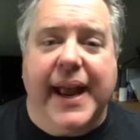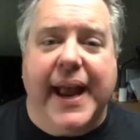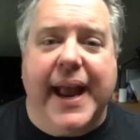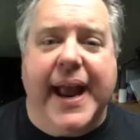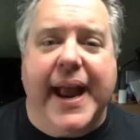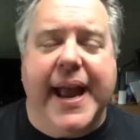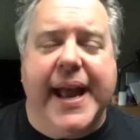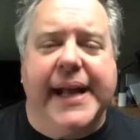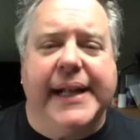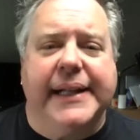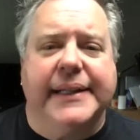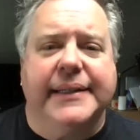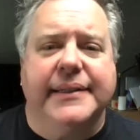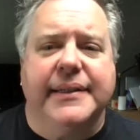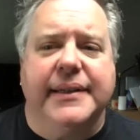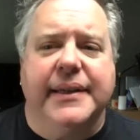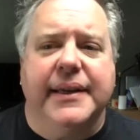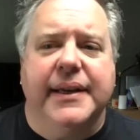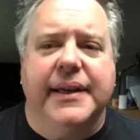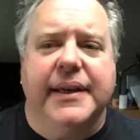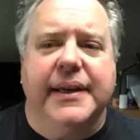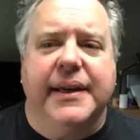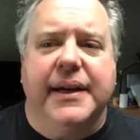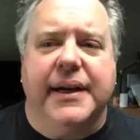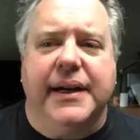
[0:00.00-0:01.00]
And
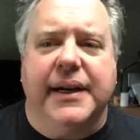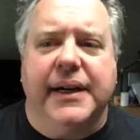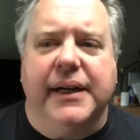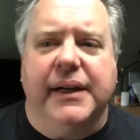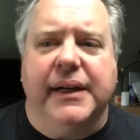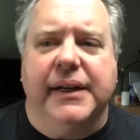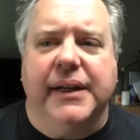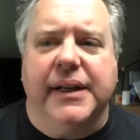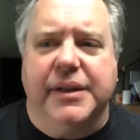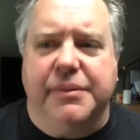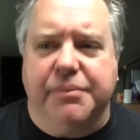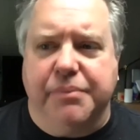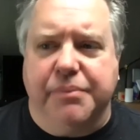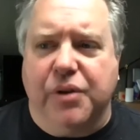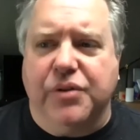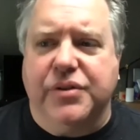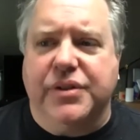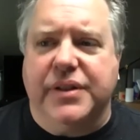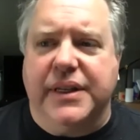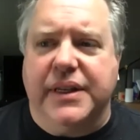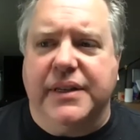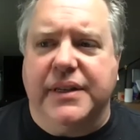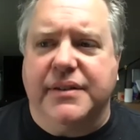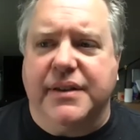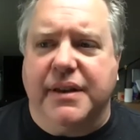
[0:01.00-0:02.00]
uh, it
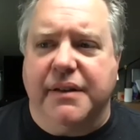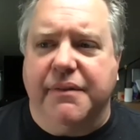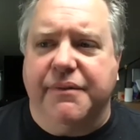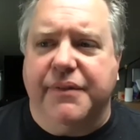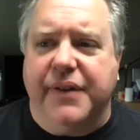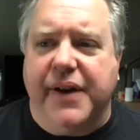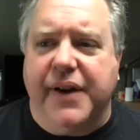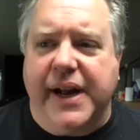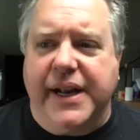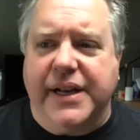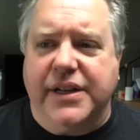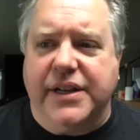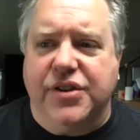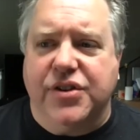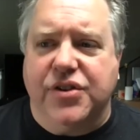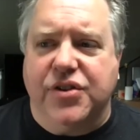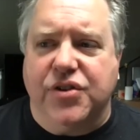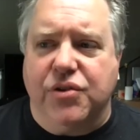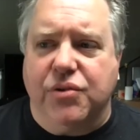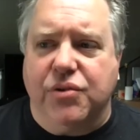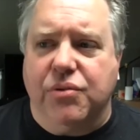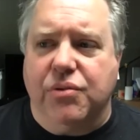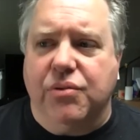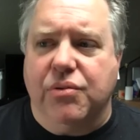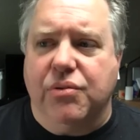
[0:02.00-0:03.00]
mostly is confined
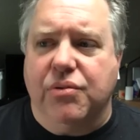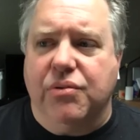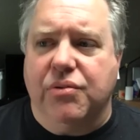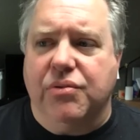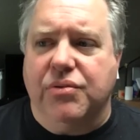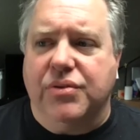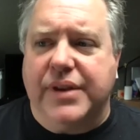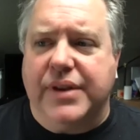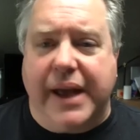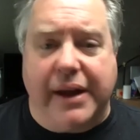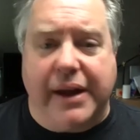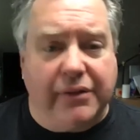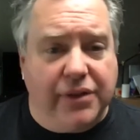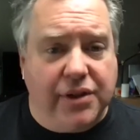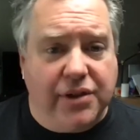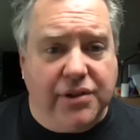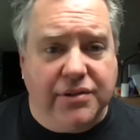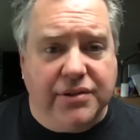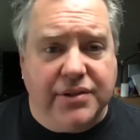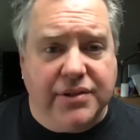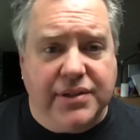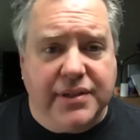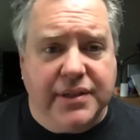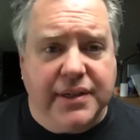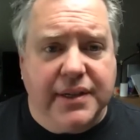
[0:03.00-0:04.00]
to
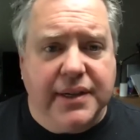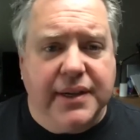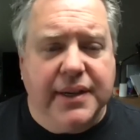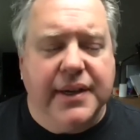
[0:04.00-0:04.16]
downloads,